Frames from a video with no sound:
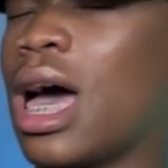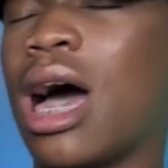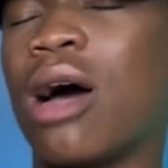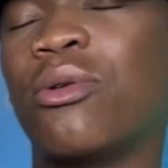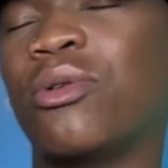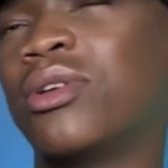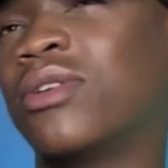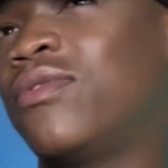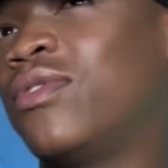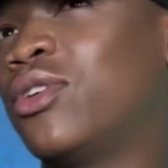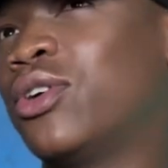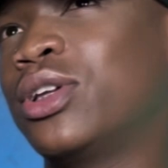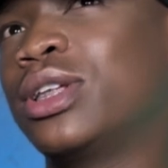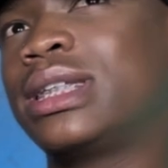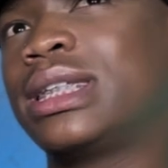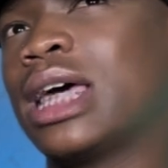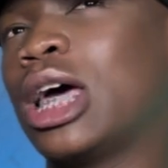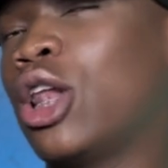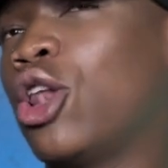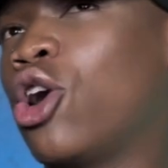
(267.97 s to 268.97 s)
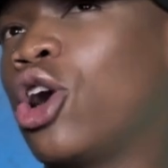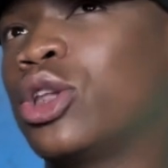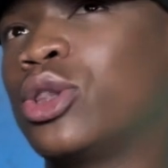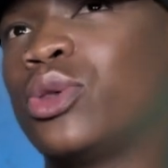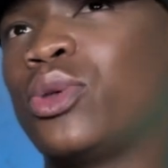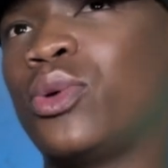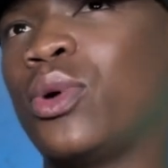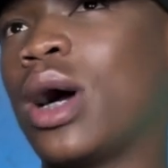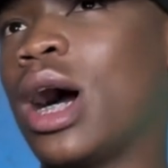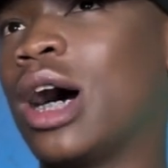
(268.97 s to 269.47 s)
I would have learned a lot
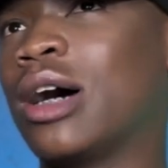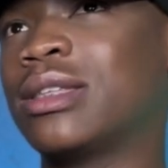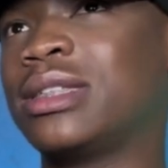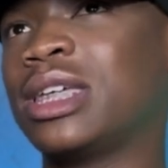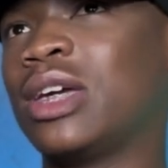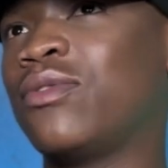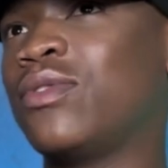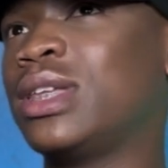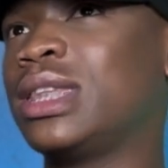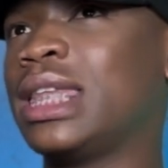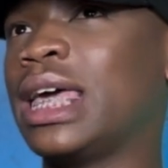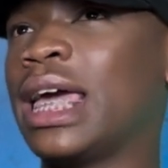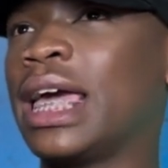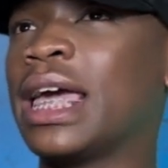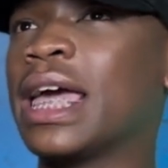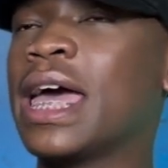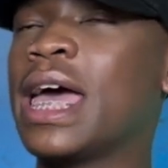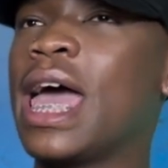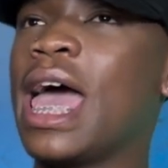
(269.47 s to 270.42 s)
throughout everything.